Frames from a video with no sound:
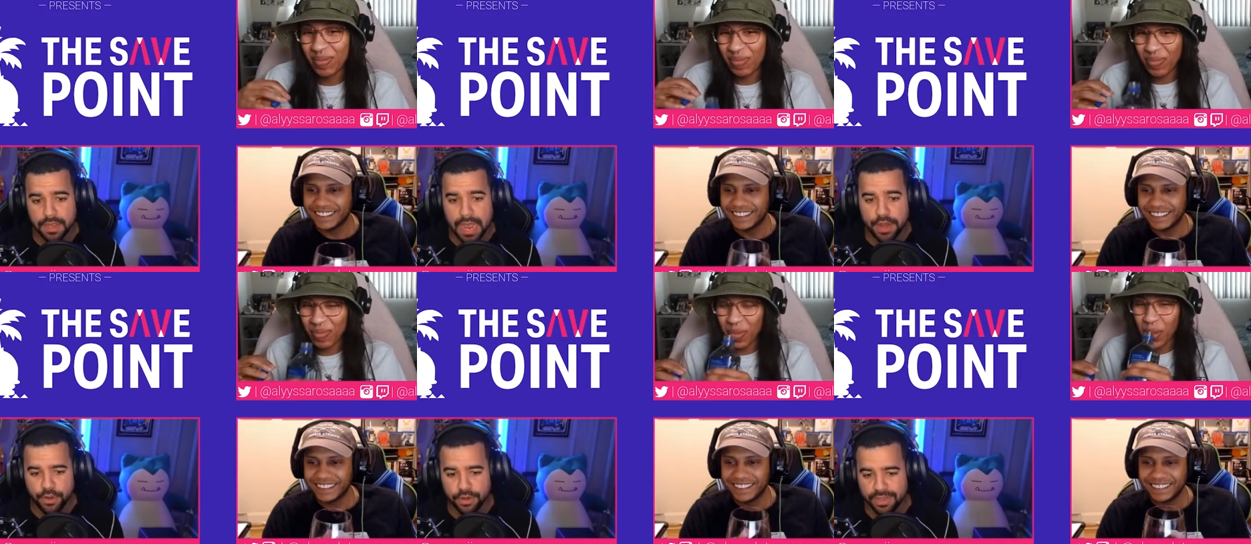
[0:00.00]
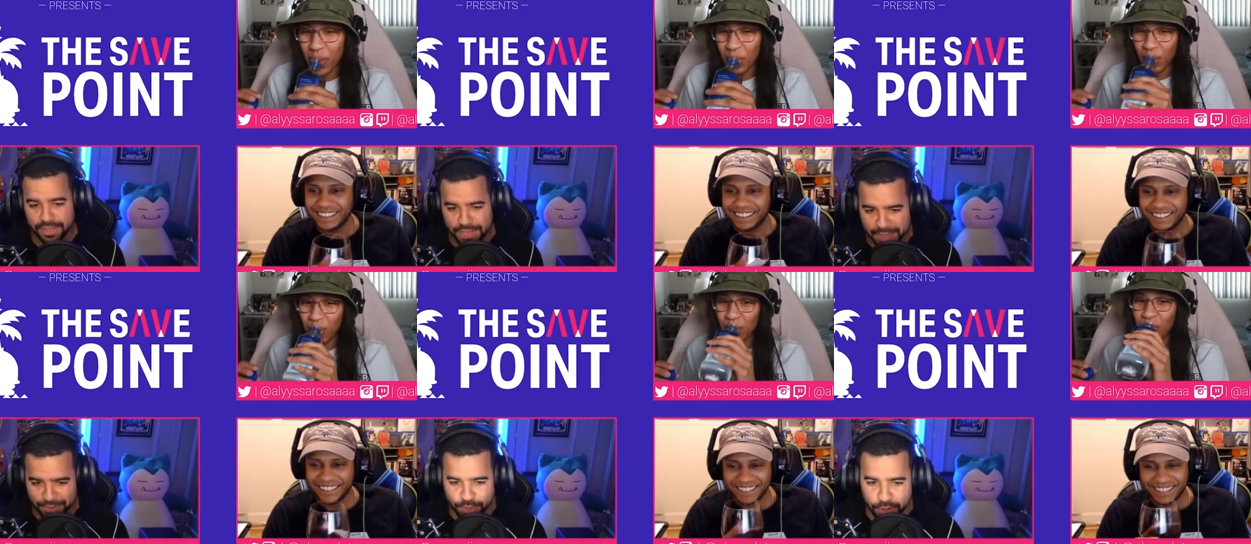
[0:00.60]
Speaker 1: I know you're gonna get
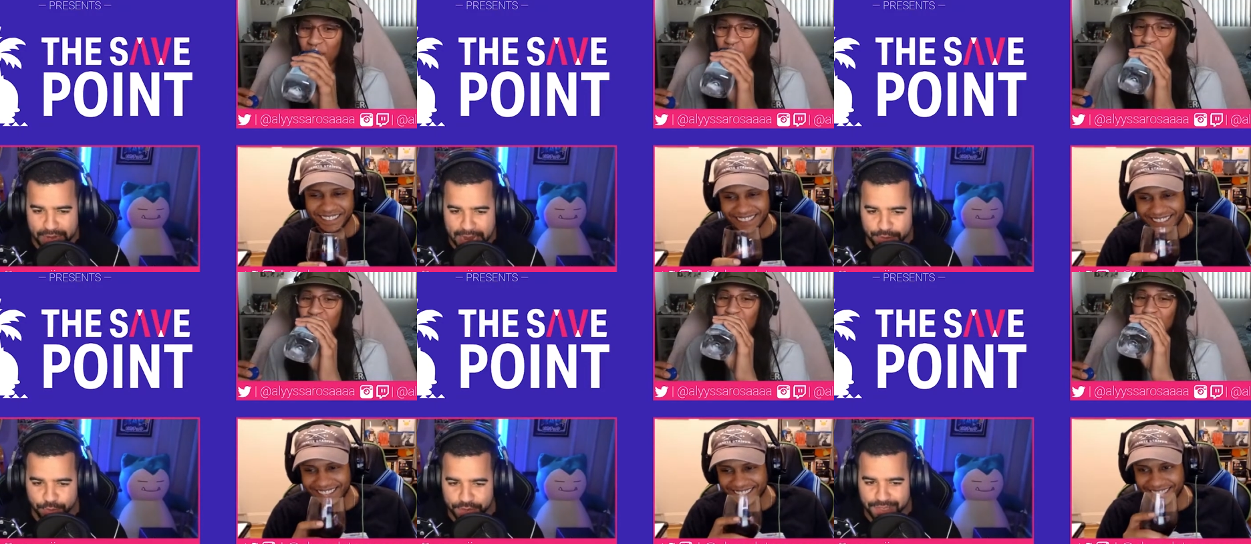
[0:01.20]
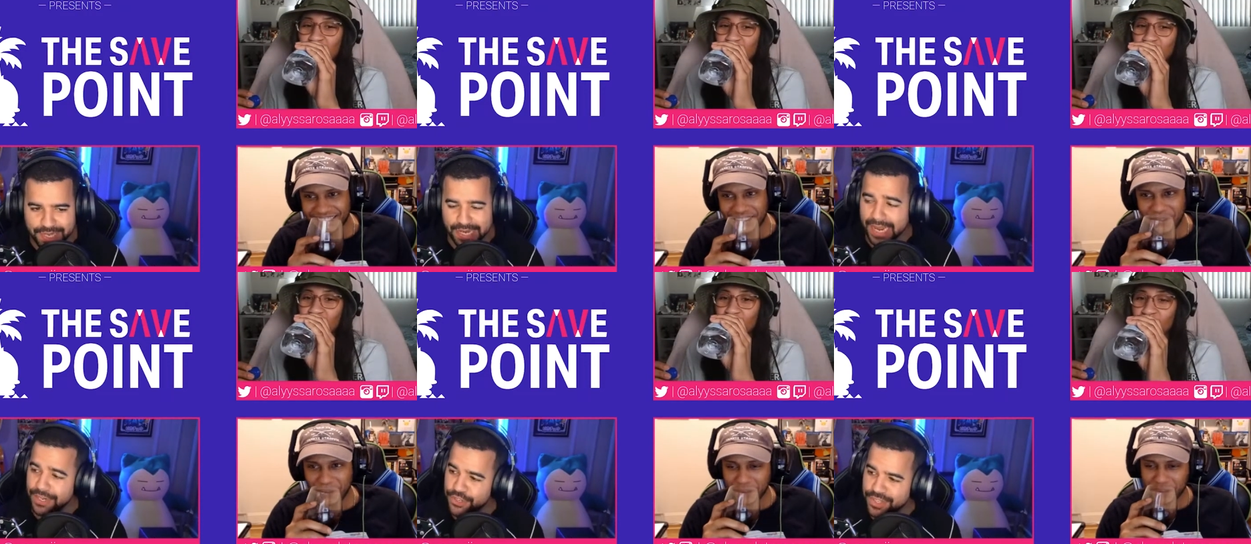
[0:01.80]
yeah. So like I just want to say
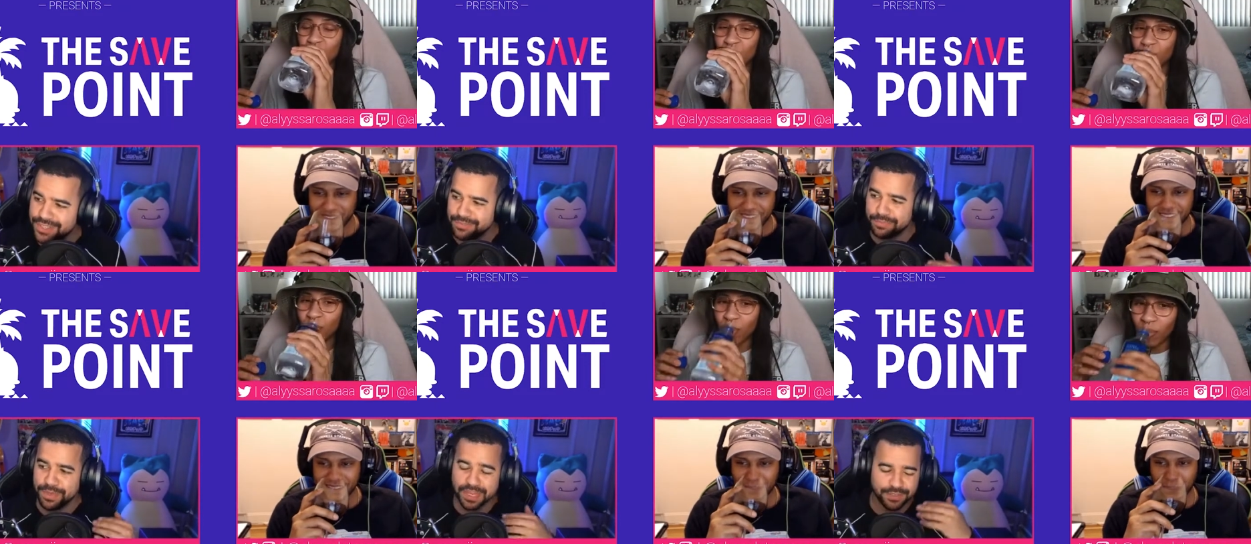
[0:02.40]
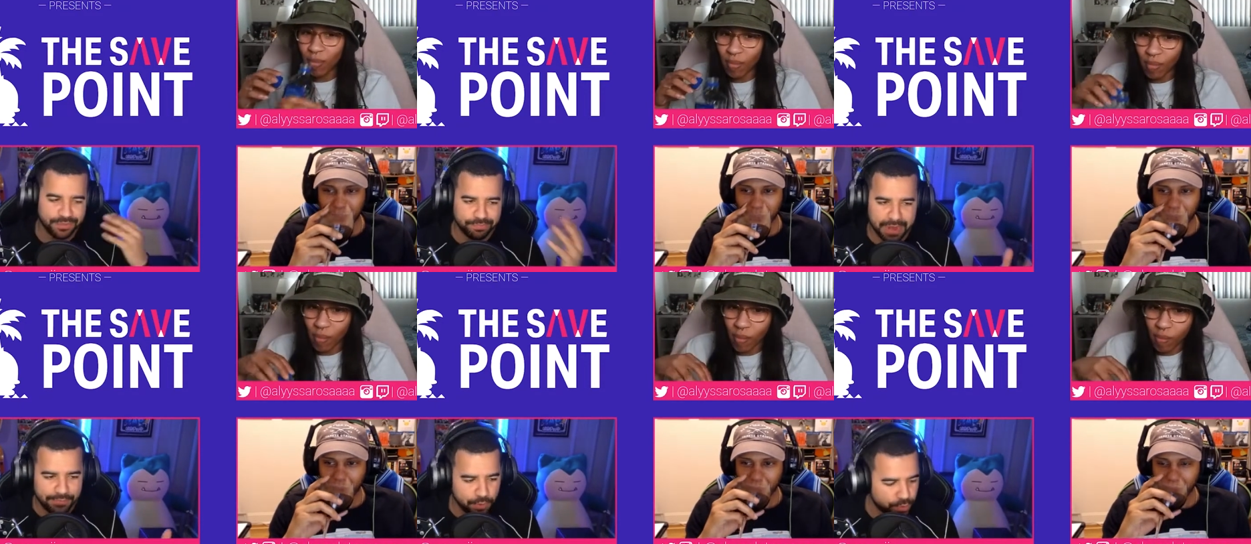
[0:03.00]
like just because
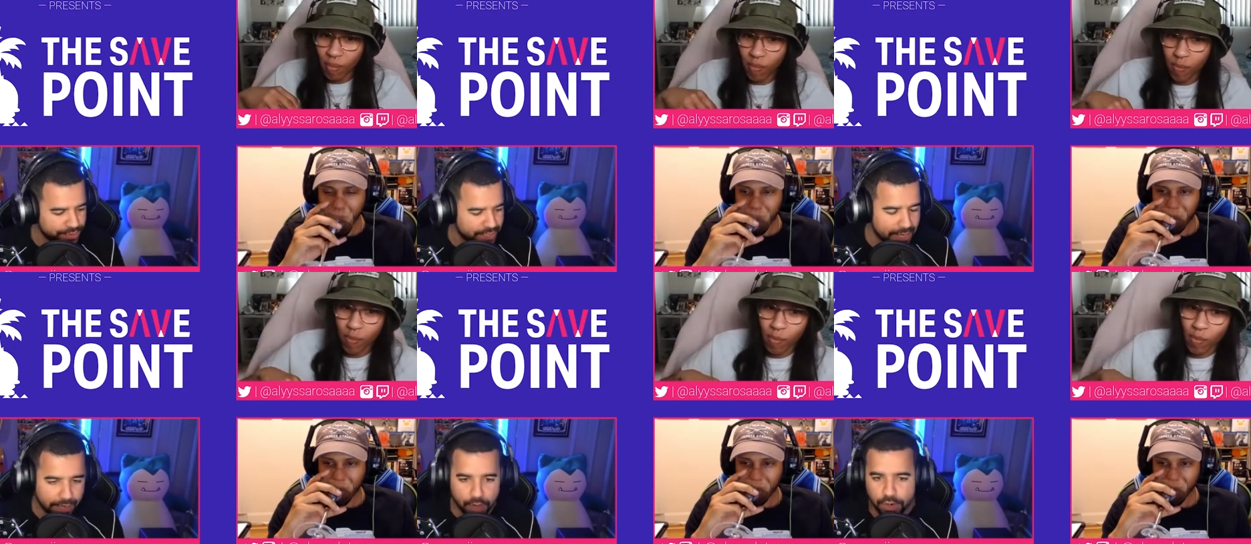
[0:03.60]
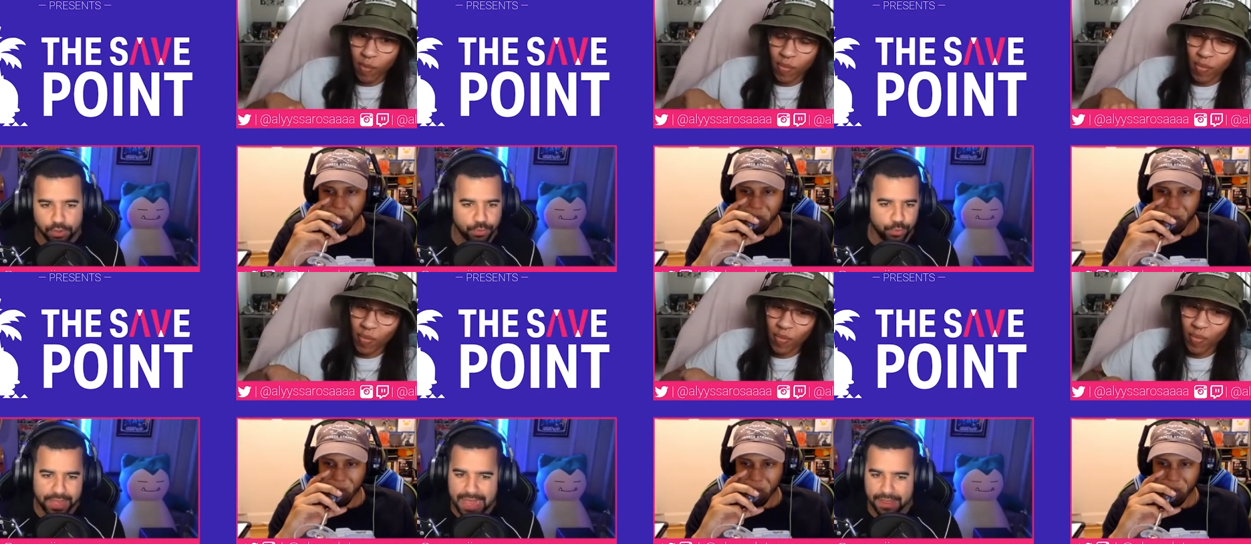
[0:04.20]
everyone's saying like oh
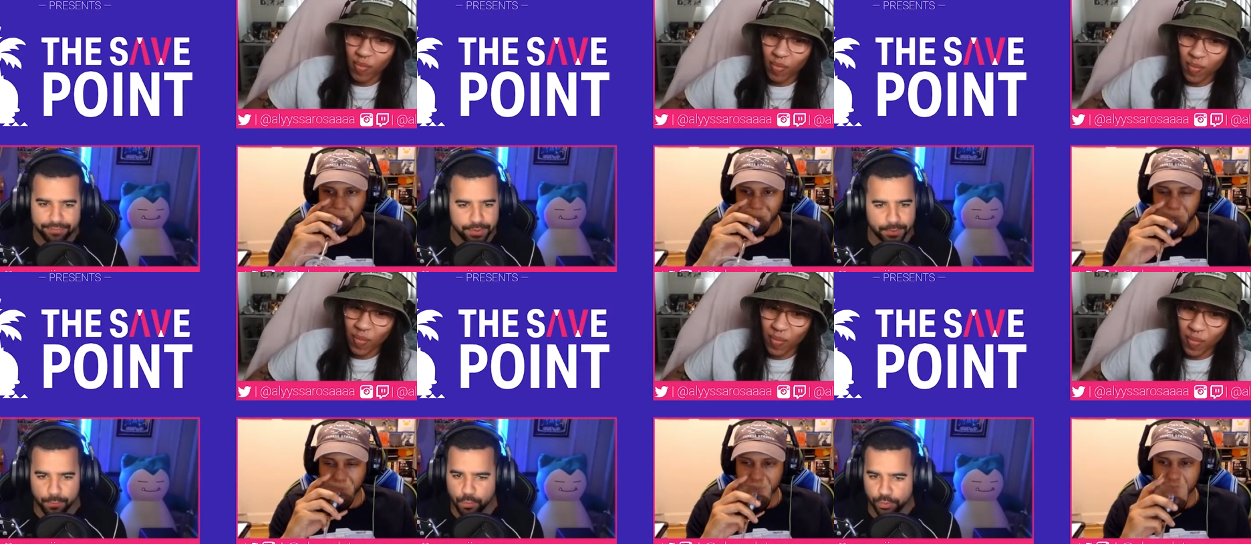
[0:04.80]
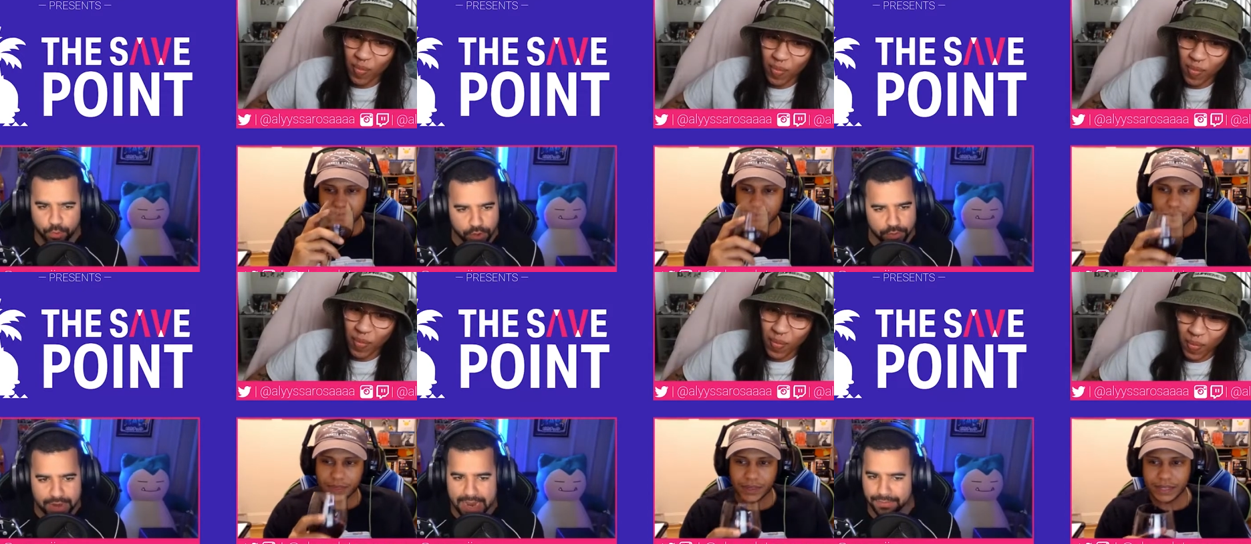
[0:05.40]
we have you know World of
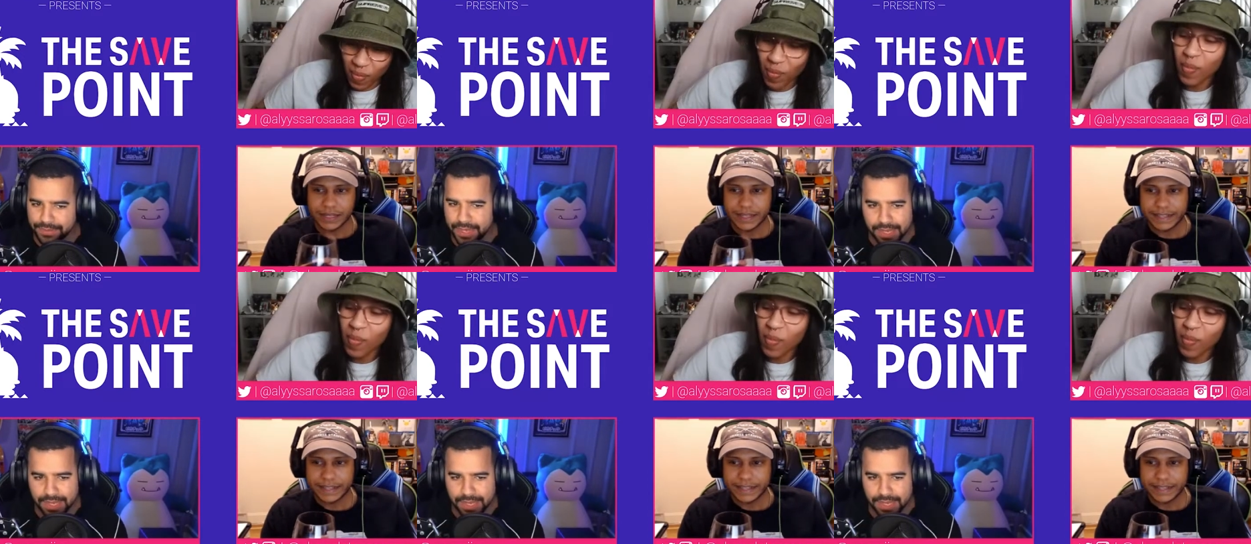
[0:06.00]
Warcraft,